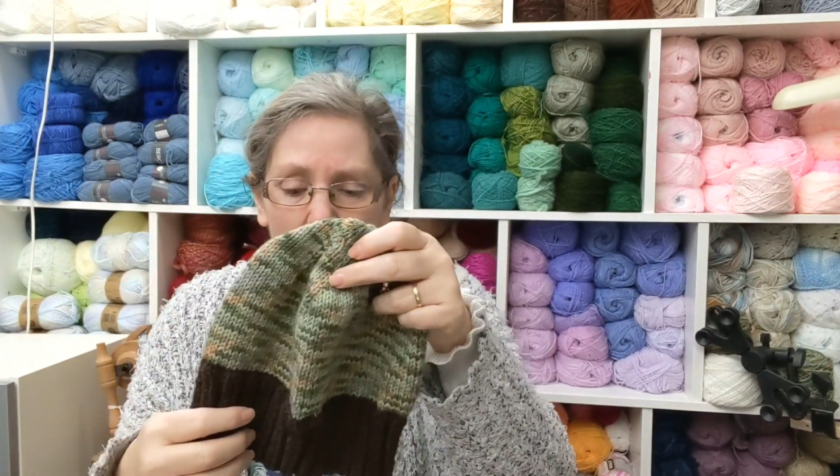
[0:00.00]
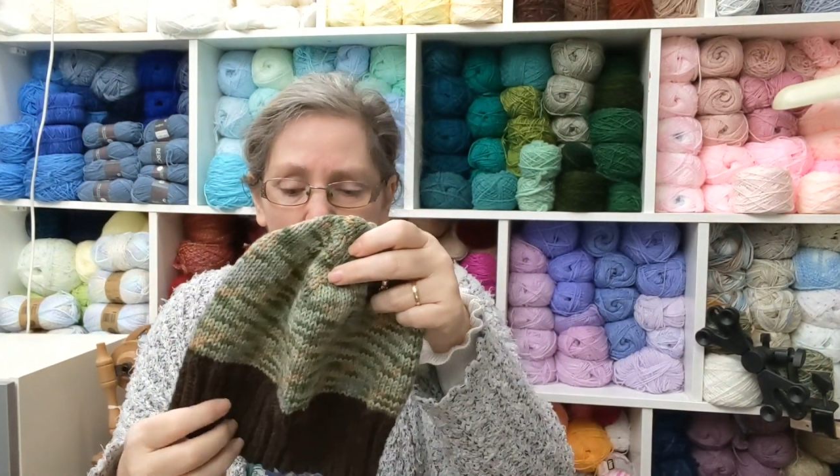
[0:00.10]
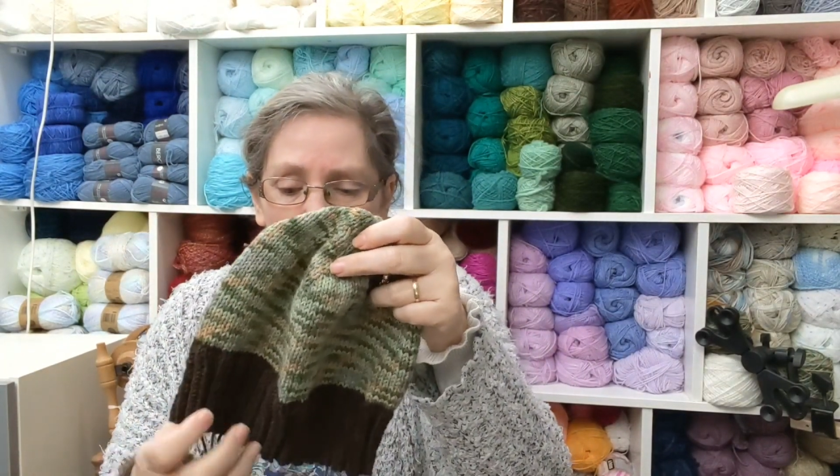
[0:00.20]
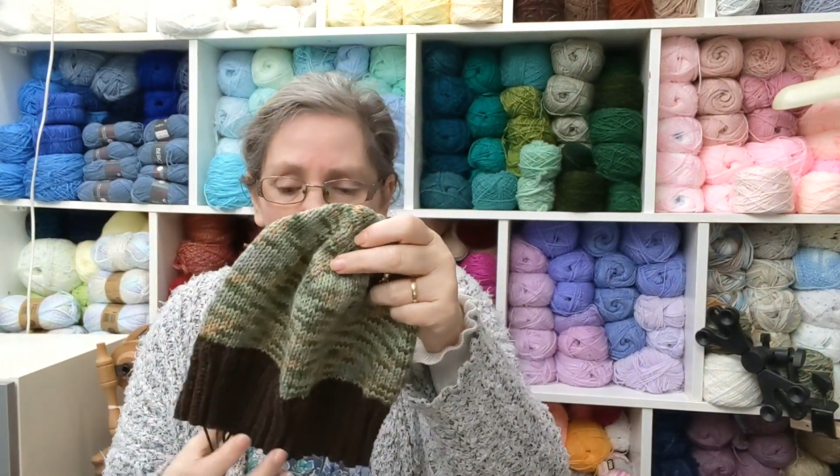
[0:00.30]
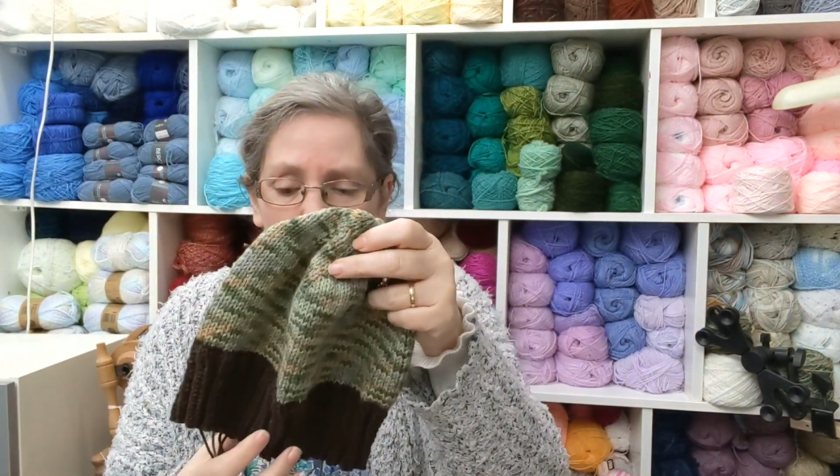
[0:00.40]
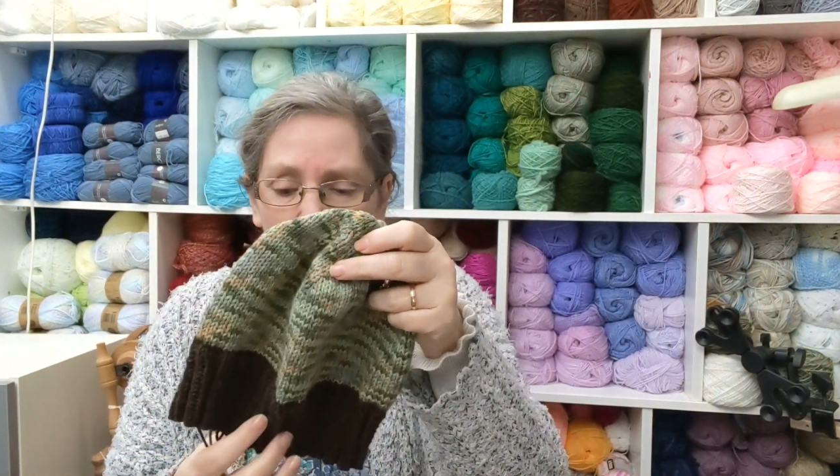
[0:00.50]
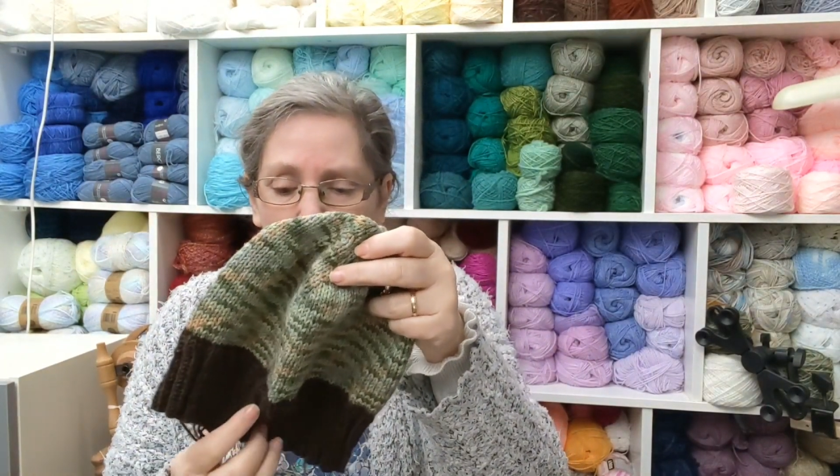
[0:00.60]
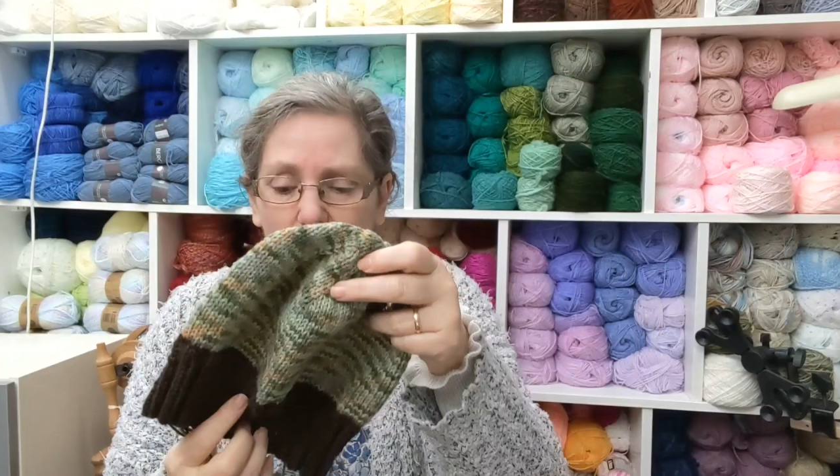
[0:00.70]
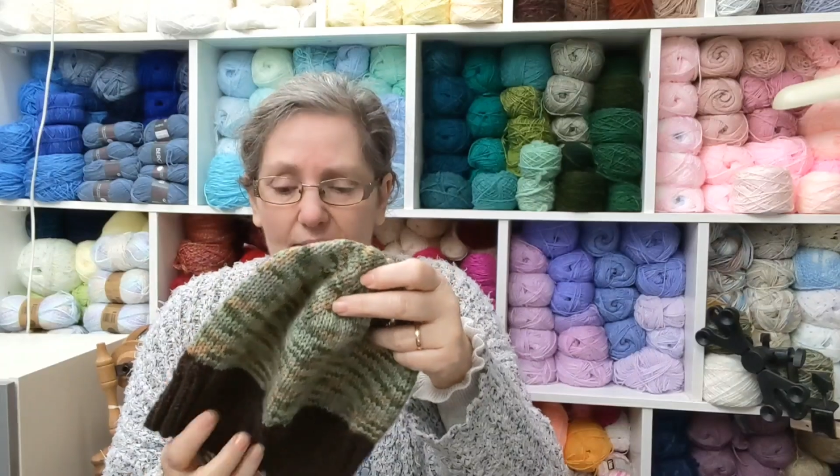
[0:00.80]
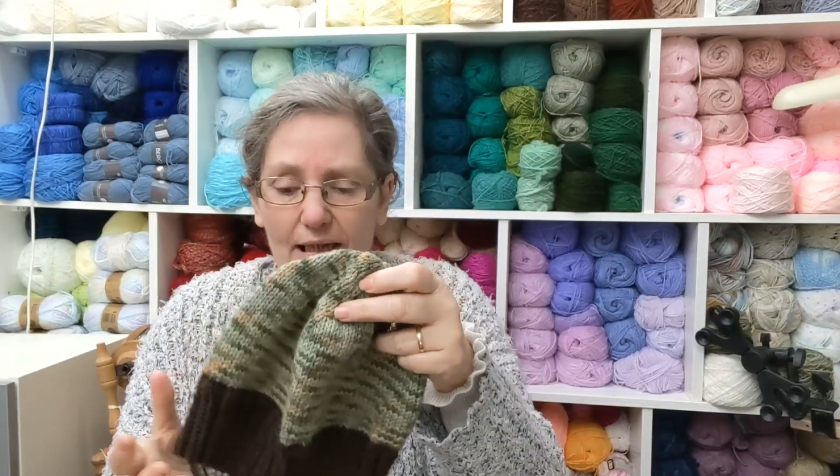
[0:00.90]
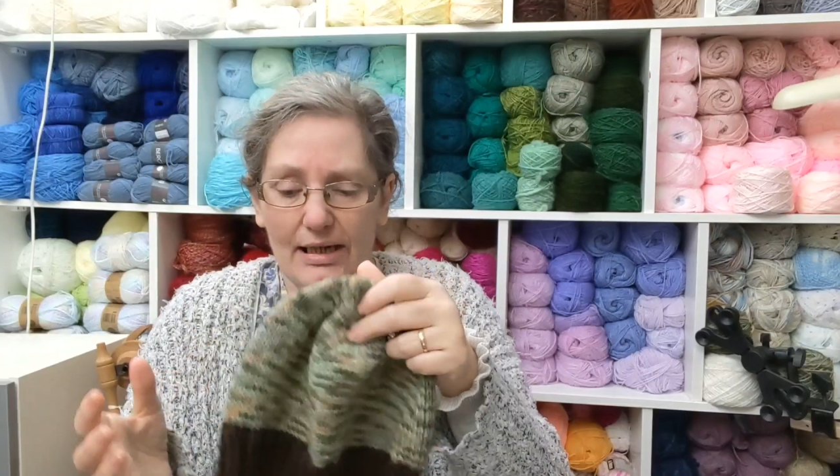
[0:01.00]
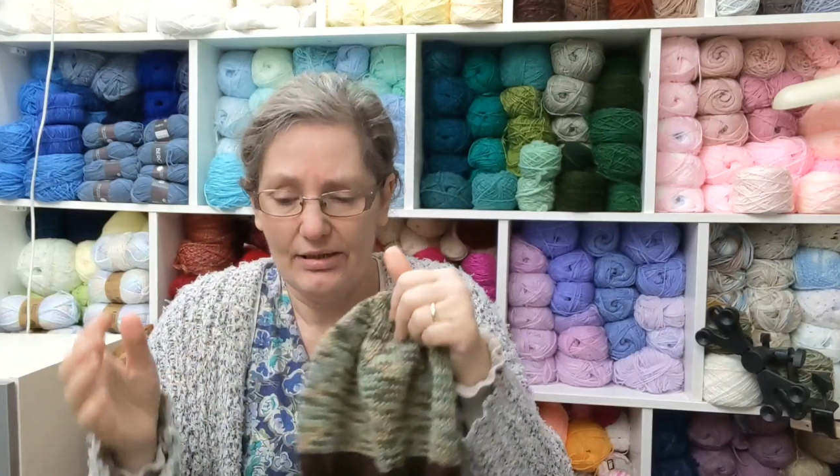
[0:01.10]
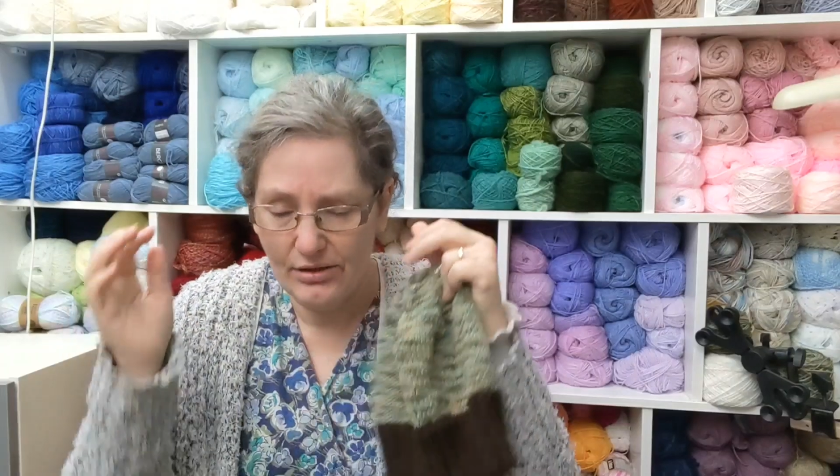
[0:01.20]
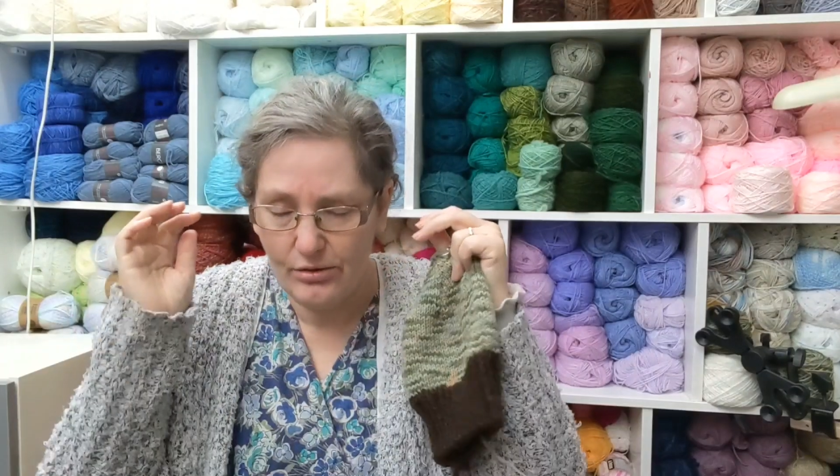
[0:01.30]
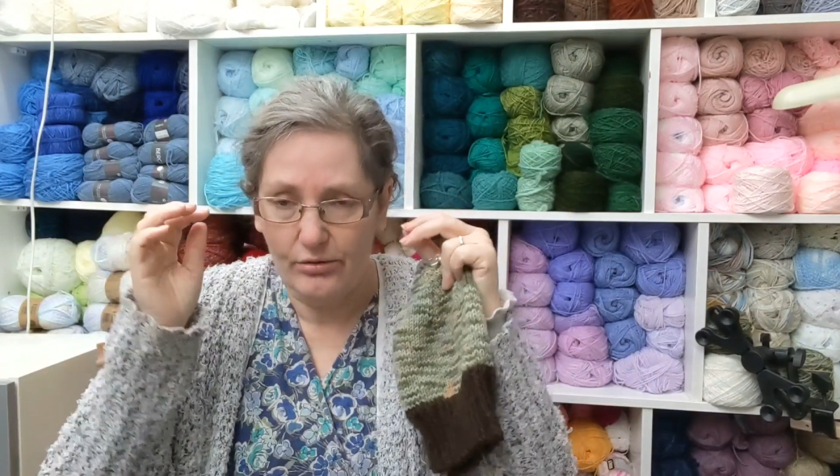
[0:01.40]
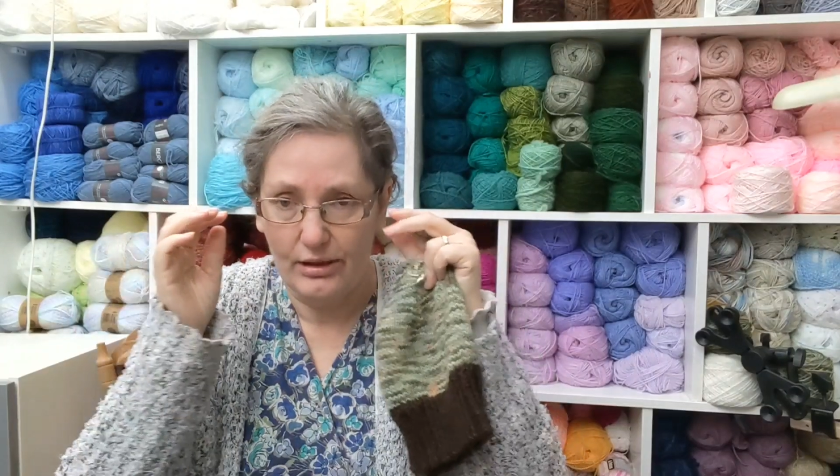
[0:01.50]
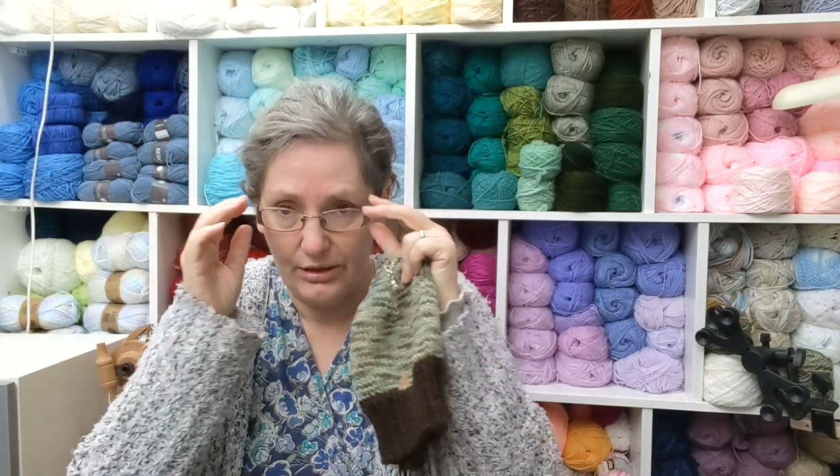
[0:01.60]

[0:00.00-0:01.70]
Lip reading: So yes, so his hat is done.